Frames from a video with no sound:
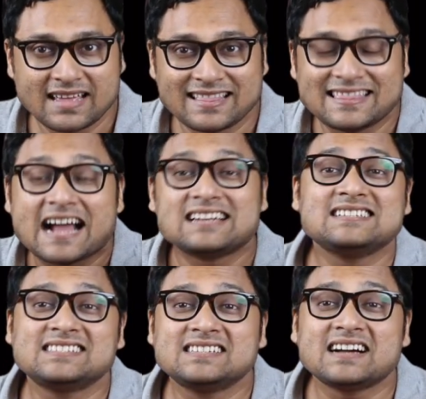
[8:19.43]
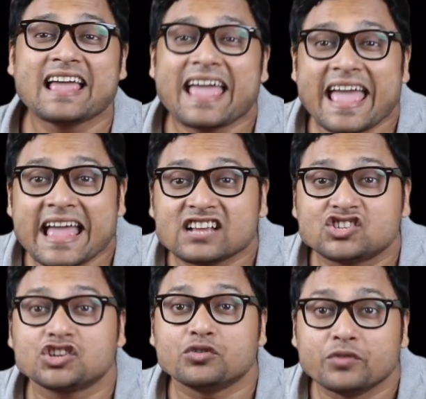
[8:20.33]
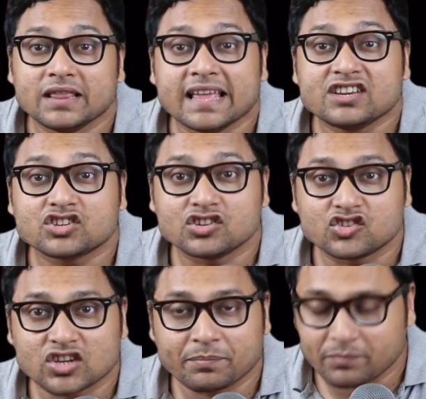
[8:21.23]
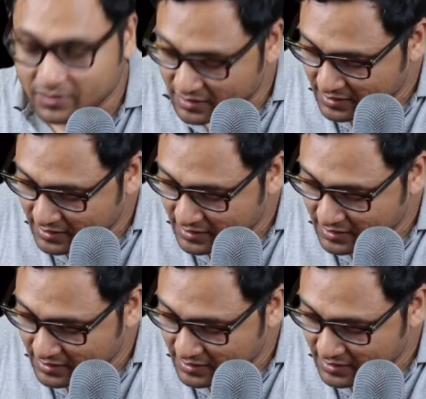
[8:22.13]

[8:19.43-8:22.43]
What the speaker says: That is the edge relationship.